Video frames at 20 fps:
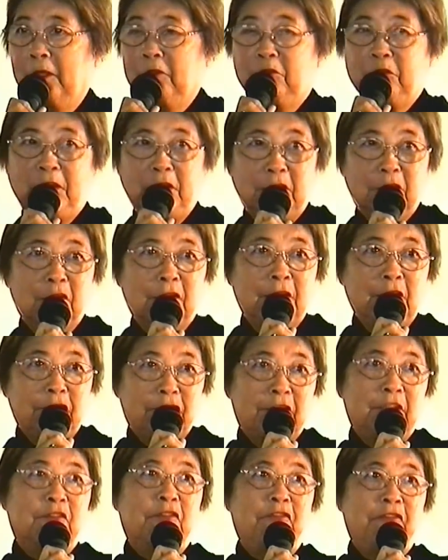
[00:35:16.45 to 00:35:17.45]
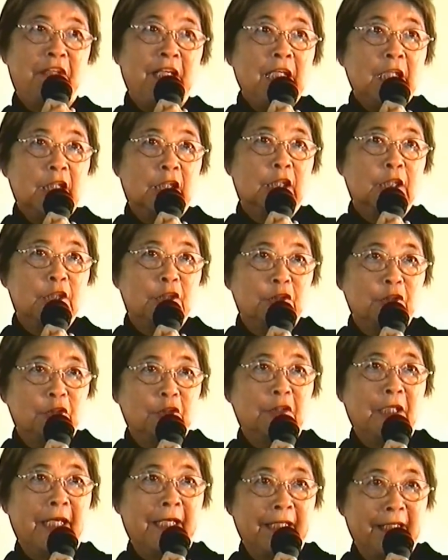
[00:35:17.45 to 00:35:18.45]
who didn't lift a finger to
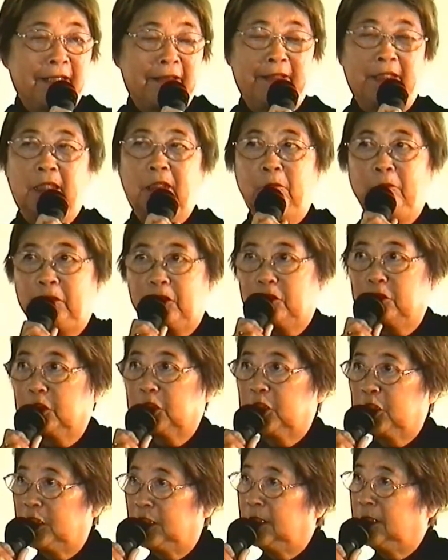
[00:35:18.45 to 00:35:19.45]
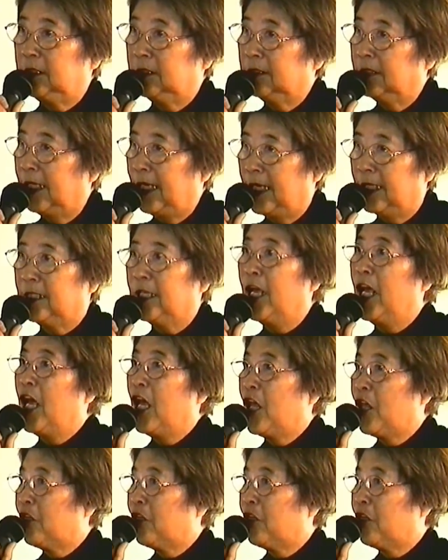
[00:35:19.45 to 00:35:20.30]
do anything because she had